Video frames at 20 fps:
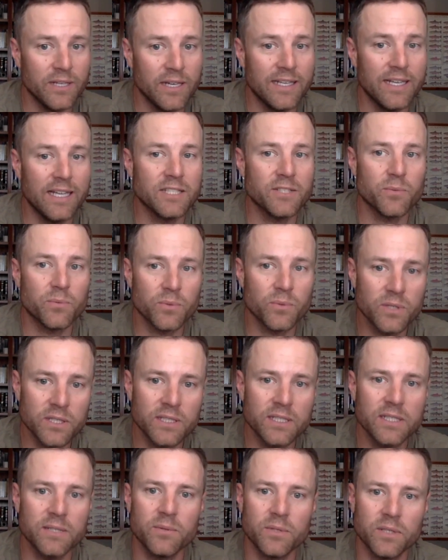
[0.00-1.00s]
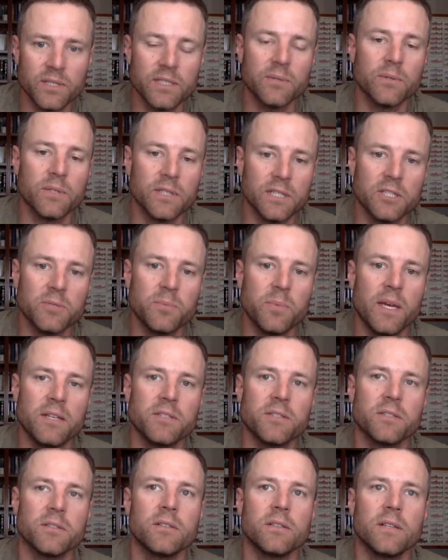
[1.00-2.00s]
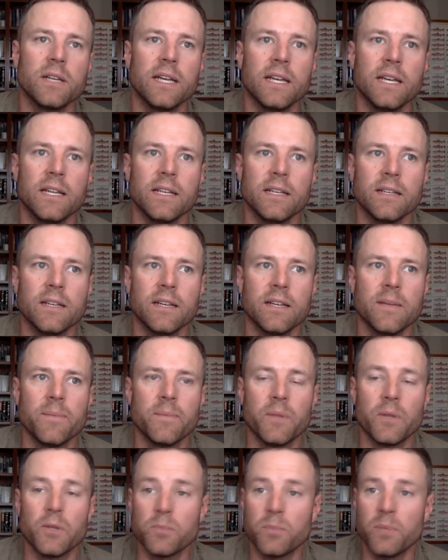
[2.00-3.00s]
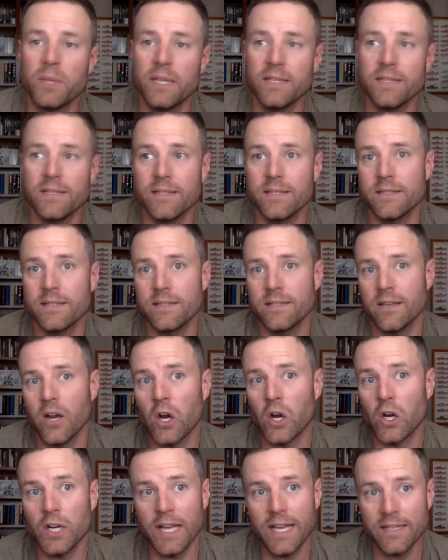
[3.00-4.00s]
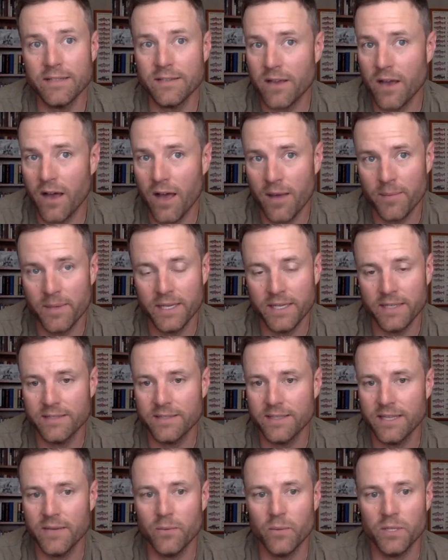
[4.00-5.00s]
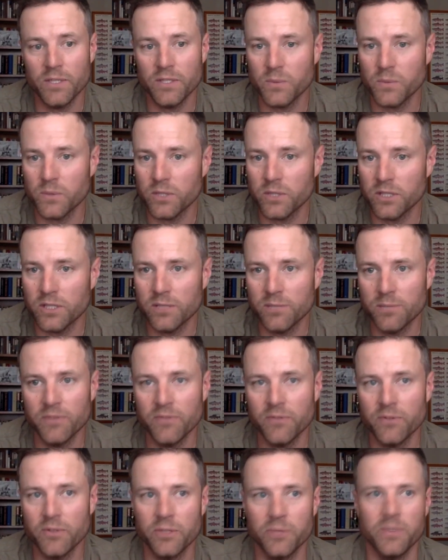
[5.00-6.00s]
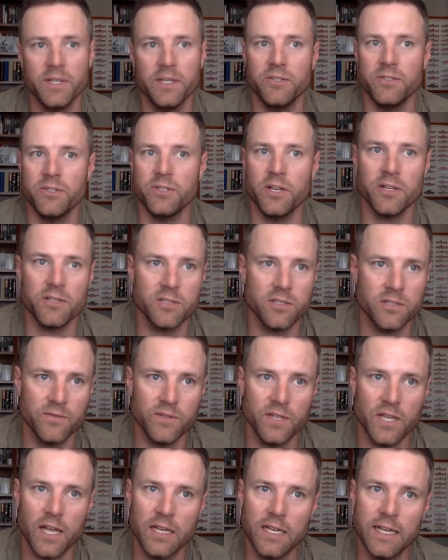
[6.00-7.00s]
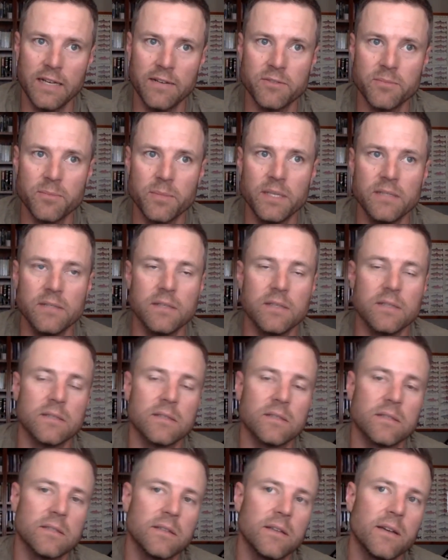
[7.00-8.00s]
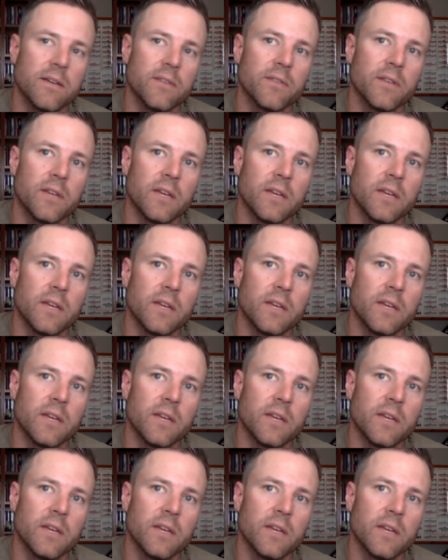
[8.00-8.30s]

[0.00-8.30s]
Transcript: And that's really, really, really special. And those places aren't as common as they once were before the reintroduction of non-native species and stuff.